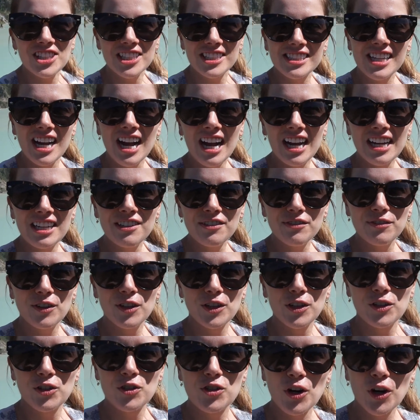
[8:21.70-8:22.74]
It's kind of
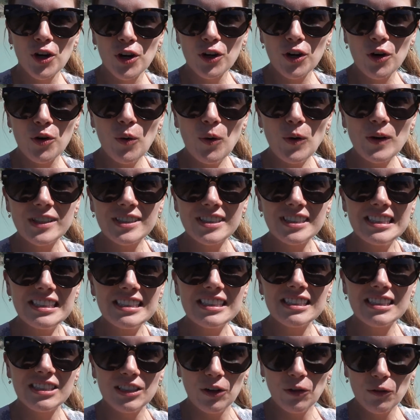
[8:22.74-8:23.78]
a turquoisey
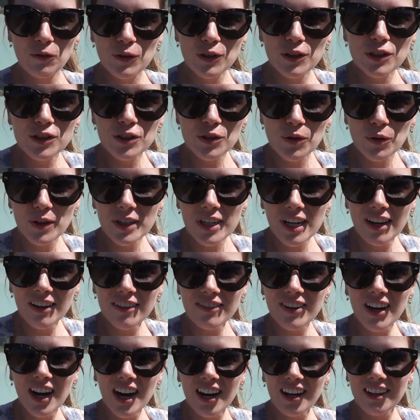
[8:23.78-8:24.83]
silver sort of
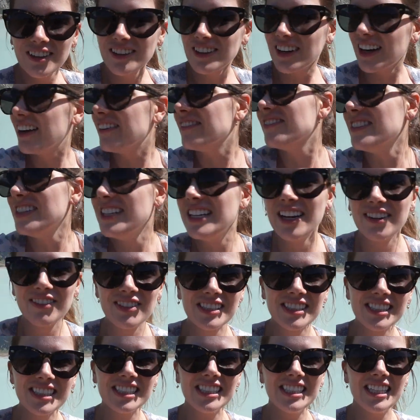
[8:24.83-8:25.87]
color. I've never
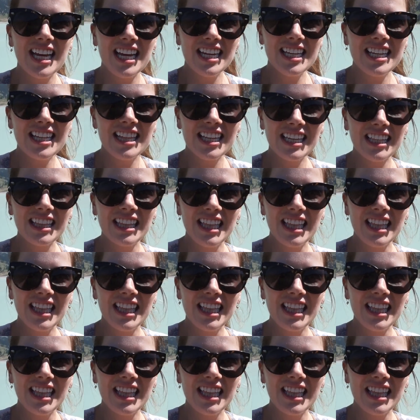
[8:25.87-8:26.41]
seen anything